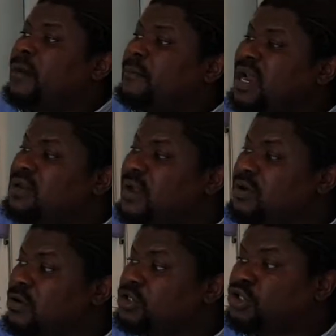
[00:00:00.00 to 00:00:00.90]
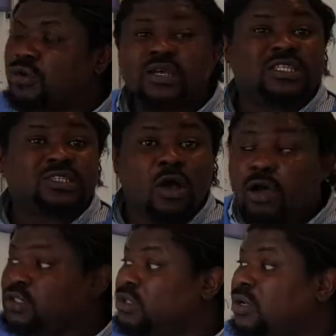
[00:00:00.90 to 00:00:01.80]
Management control is
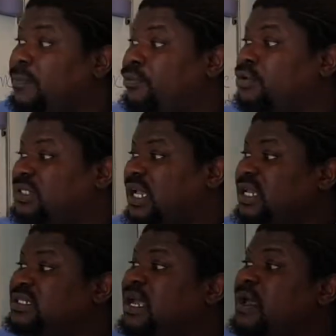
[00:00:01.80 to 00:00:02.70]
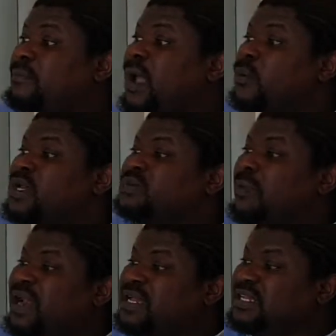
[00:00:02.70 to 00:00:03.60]
also the process by which
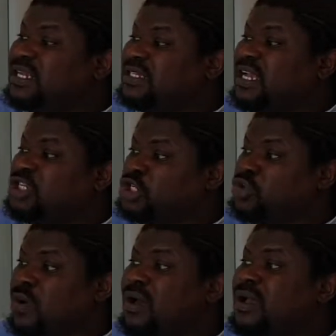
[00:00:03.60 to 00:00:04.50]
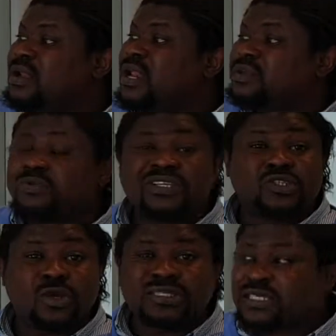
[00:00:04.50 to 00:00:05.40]
managers ensure that
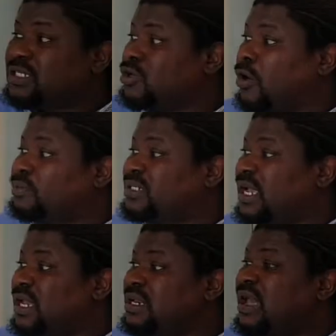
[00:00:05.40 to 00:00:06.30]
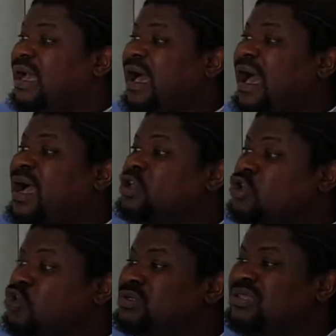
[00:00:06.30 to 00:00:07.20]
resources obtained are
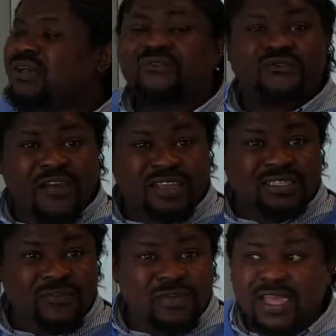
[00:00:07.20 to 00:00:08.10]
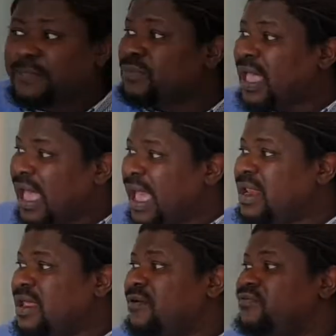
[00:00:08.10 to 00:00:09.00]
used effectively
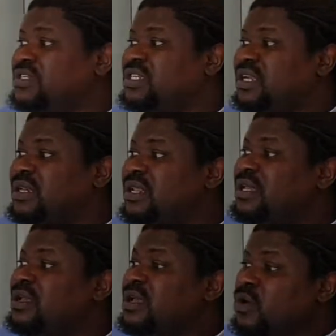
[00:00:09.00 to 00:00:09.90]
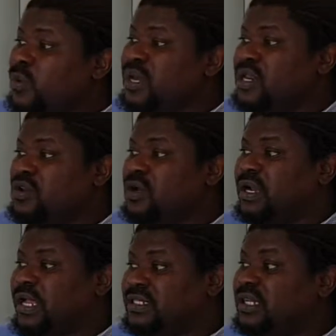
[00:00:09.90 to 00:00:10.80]
and efficiently within the
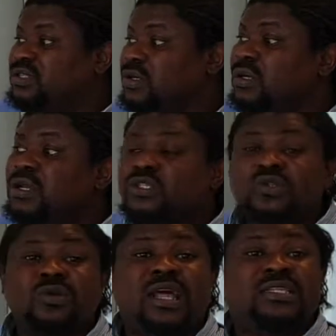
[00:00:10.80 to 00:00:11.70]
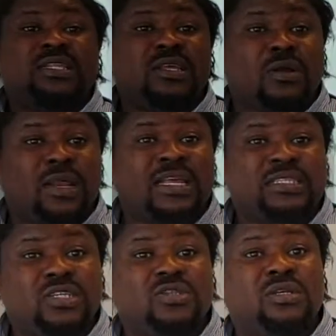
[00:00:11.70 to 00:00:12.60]
organization so that the
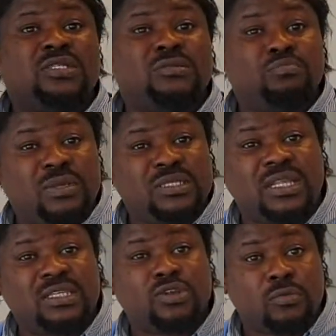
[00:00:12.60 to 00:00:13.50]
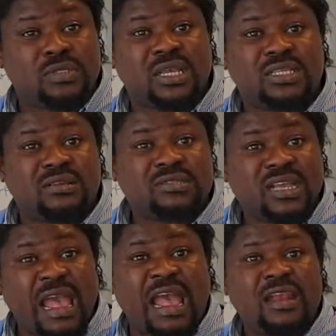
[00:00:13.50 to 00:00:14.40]
organization's business objectives
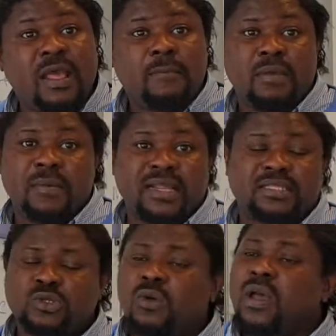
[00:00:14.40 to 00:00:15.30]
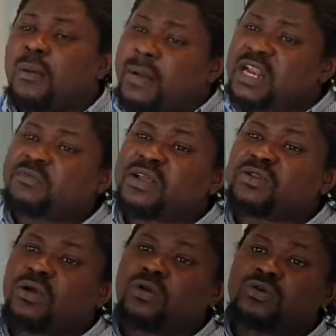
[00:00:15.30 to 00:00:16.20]
can be met. So
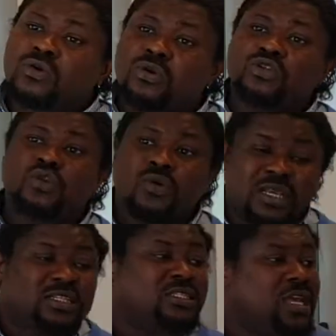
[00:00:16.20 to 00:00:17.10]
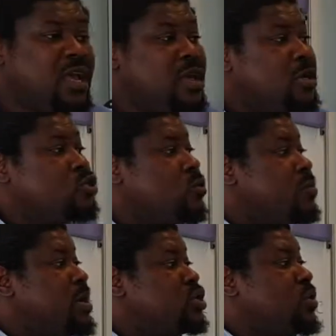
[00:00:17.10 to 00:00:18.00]
management control is there to
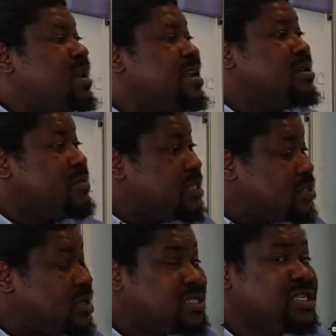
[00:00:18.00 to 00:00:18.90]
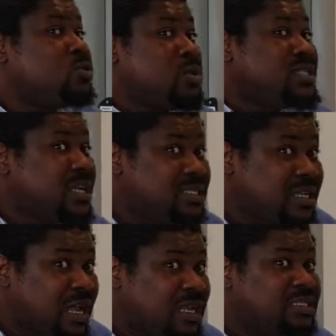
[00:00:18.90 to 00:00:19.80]
make sure that the resources which are
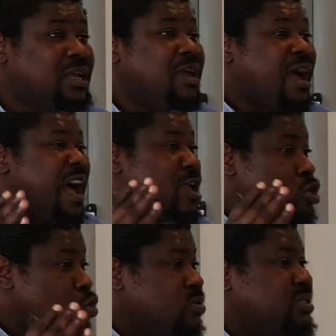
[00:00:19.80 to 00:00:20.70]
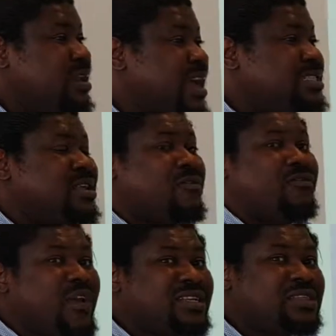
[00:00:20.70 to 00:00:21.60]
scarce are utilized
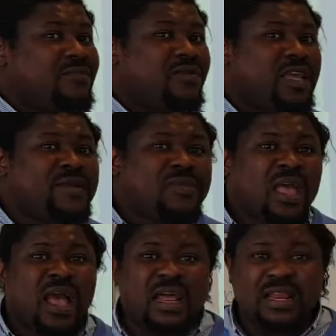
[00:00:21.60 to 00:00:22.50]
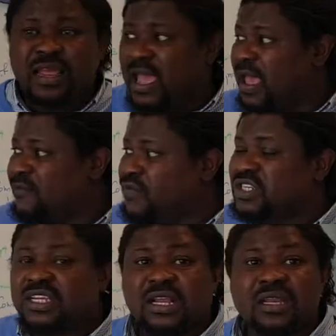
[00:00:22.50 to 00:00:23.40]
effectively and
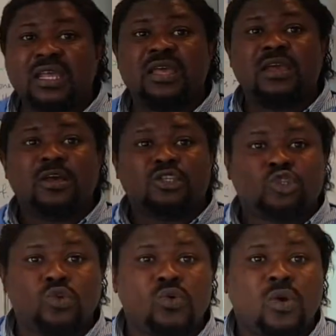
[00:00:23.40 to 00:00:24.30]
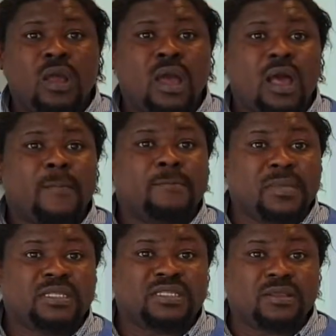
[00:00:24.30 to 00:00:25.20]
efficiently to
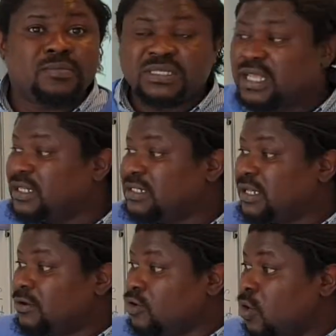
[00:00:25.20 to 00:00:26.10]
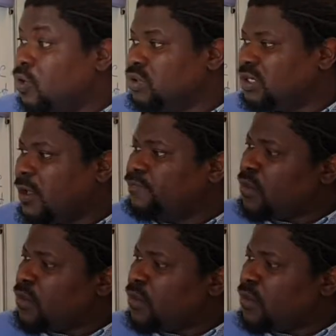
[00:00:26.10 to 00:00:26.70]
meet the business goals.